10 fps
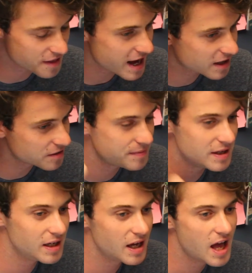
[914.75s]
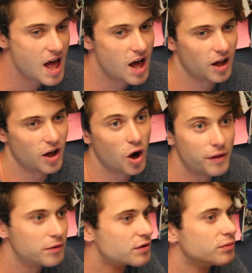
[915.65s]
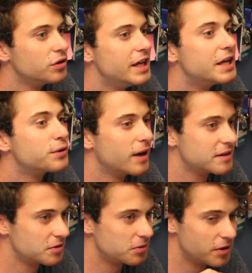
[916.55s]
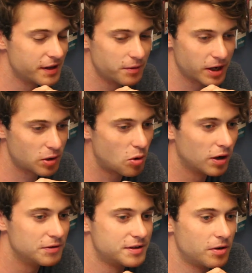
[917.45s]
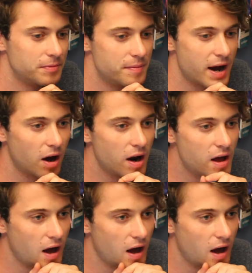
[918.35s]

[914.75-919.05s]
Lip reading: that could be, there was a really interesting one that my coworker was telling me about.